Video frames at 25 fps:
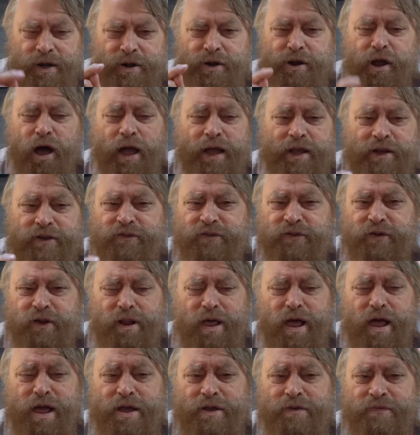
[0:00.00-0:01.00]
Knight's
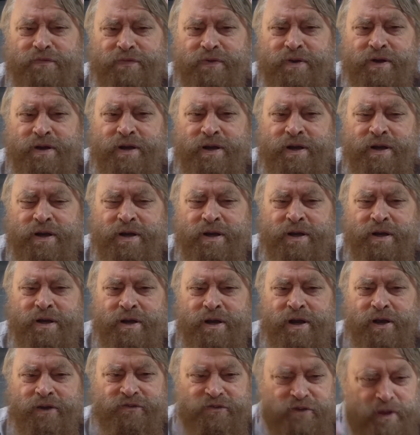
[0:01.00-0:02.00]
Life.
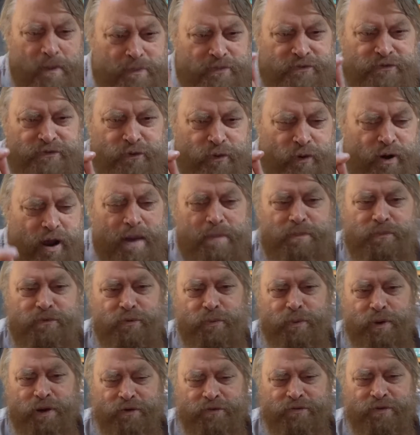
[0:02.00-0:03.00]
Subscribe
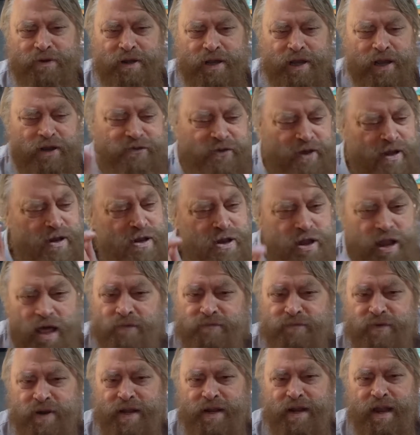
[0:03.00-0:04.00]
to it. He's a
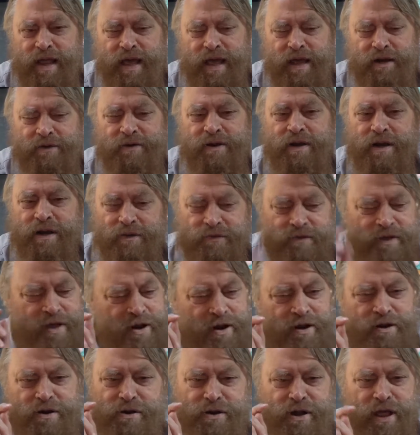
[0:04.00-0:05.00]
lovely lad.
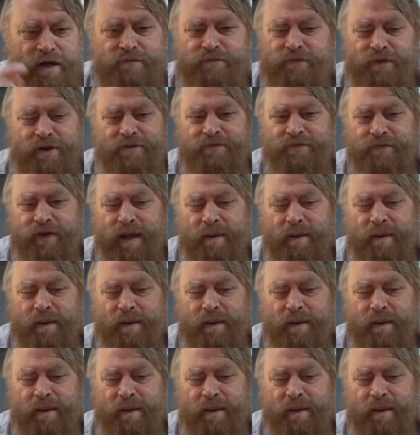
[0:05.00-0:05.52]
They're a lovely